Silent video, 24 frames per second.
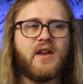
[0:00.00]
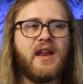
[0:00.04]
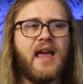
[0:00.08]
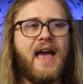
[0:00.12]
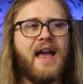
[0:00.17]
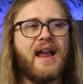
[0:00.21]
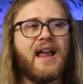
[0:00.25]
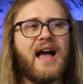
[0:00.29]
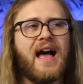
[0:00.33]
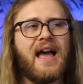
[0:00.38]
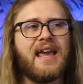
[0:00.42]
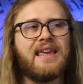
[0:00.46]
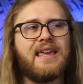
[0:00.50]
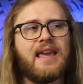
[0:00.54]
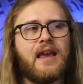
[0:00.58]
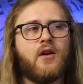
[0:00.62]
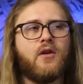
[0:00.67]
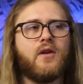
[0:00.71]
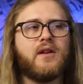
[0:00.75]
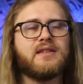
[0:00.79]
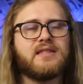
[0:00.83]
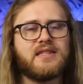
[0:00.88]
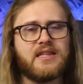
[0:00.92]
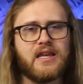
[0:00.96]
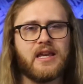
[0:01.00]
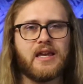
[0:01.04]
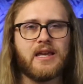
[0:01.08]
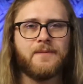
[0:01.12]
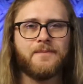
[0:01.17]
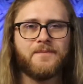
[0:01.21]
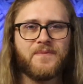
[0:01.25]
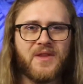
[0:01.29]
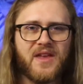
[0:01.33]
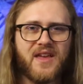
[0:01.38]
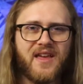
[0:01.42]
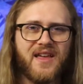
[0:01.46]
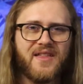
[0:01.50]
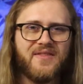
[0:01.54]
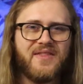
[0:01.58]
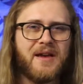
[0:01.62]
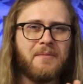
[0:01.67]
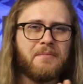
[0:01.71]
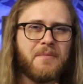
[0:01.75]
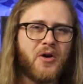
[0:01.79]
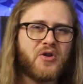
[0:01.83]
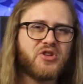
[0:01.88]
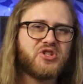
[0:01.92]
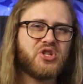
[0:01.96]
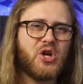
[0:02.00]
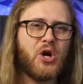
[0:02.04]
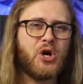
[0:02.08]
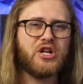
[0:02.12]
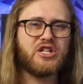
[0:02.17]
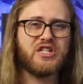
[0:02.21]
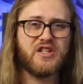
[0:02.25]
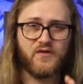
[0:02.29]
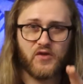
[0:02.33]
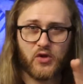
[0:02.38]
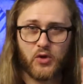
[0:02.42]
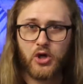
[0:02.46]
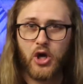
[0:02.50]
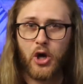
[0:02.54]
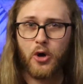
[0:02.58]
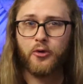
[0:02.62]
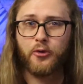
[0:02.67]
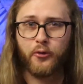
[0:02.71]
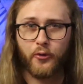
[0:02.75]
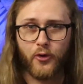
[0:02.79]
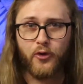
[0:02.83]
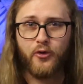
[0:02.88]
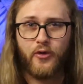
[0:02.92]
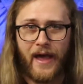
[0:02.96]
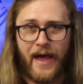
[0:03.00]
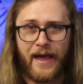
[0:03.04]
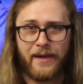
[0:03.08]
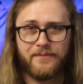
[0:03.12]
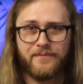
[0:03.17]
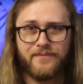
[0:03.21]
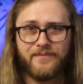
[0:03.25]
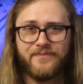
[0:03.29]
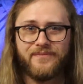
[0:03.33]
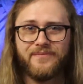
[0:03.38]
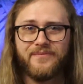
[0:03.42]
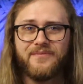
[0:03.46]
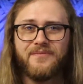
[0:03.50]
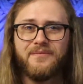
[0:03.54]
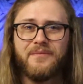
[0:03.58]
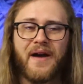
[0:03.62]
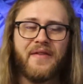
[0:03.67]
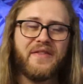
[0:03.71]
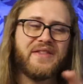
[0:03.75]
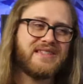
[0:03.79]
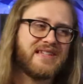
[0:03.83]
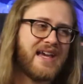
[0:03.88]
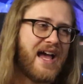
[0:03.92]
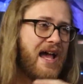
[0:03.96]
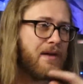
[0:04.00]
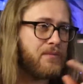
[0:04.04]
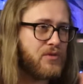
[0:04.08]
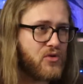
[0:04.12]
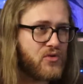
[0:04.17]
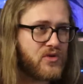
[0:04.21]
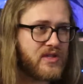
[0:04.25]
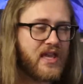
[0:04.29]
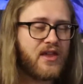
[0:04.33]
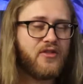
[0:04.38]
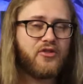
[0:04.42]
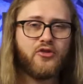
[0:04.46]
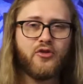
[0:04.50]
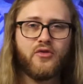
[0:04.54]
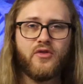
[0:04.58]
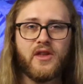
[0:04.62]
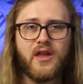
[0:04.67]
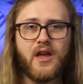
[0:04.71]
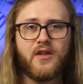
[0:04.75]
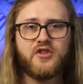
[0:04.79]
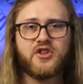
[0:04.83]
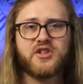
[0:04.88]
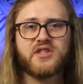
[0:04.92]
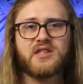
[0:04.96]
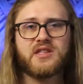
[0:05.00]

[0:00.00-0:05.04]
And heck, I guarantee that most artists, if you go through that, by the time you get through the other